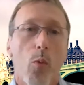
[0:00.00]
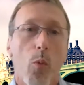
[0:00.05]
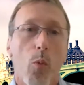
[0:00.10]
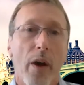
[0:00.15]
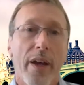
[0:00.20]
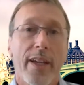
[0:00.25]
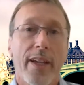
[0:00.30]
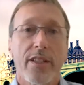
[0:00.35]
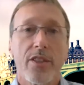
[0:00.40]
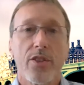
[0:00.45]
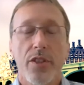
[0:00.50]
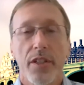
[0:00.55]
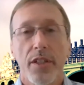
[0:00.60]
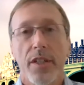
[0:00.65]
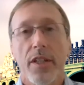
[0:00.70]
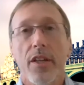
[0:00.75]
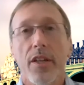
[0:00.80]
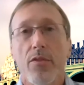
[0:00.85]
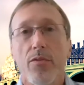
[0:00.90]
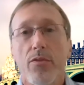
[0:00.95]
wait,
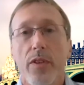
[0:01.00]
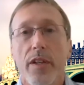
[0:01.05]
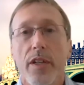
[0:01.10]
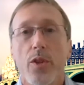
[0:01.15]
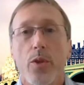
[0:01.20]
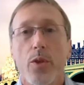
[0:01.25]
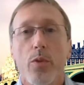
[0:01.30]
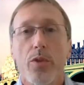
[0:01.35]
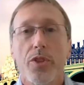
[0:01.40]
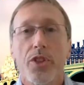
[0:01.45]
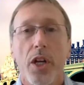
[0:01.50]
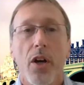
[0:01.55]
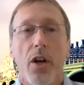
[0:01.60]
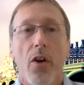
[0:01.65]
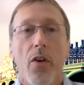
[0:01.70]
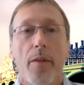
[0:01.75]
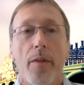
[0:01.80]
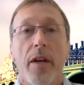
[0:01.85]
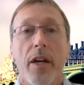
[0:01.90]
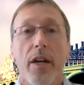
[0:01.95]
and in-vehicle
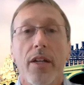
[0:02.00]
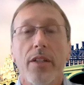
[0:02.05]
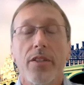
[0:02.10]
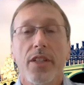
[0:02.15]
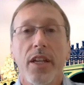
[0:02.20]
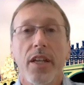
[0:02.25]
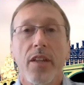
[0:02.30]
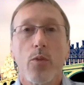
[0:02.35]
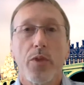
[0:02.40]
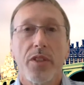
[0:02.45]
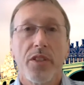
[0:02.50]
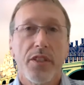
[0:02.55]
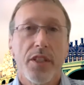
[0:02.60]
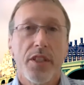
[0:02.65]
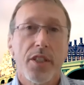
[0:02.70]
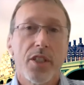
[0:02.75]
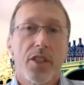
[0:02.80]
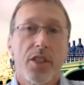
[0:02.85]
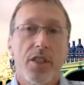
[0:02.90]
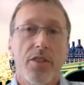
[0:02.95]
time, together with
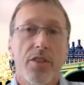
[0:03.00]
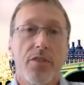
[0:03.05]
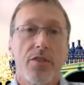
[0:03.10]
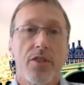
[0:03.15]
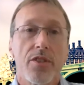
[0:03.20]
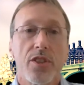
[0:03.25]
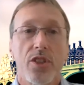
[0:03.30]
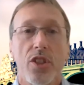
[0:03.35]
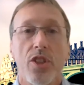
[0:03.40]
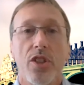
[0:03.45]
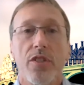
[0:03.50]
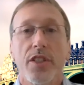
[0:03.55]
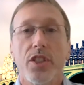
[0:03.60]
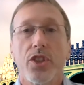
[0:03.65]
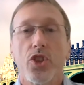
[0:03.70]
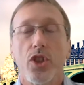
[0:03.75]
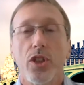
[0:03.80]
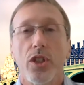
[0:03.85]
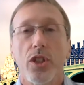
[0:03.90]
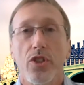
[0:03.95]
distance, service
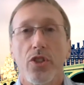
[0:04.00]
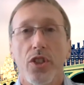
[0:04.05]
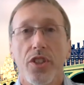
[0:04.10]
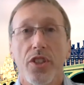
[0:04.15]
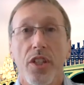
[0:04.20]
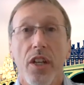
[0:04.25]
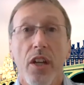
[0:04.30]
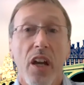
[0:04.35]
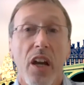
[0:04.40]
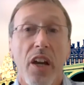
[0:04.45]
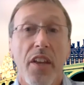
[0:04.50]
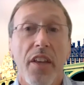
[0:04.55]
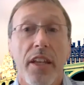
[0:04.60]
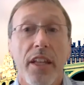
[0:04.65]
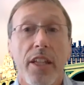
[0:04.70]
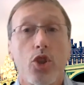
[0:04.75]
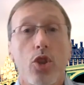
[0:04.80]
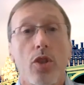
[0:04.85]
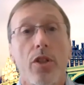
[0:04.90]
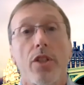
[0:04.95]
charges, and any
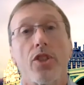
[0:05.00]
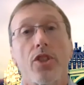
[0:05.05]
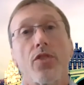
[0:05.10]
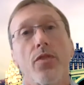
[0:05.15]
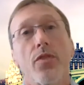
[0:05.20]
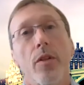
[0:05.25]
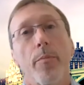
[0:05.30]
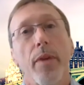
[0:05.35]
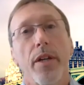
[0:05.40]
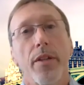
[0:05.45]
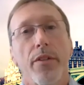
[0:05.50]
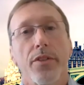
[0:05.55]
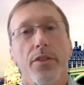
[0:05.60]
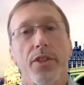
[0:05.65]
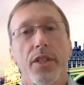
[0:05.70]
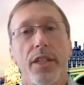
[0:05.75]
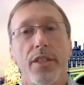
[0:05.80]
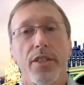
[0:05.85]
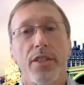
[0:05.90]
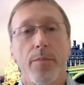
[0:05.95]
transfer
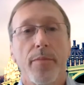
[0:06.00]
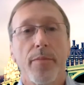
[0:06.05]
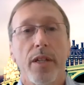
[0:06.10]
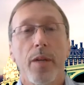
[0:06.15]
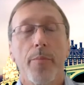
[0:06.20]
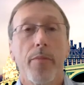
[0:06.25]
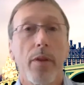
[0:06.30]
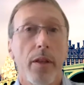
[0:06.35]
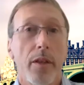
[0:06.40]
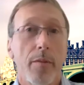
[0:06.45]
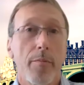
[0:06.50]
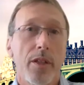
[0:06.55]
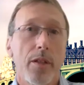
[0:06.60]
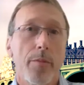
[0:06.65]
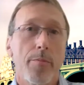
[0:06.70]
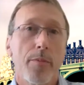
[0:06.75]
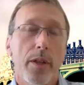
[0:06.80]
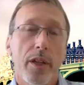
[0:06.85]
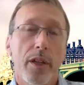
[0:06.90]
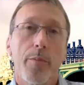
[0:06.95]
penalties that may be
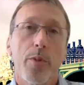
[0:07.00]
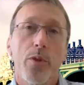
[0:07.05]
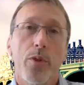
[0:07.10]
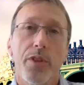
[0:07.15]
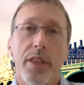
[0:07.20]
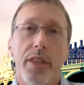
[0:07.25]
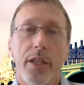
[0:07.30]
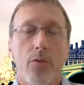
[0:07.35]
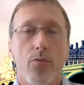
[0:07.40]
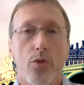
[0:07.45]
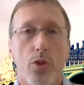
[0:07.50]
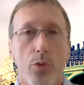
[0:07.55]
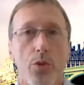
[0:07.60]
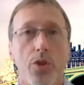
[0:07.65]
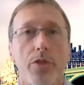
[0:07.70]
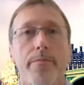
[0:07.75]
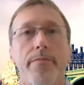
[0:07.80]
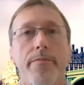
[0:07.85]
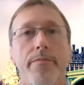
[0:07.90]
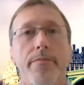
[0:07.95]
applicable to that route.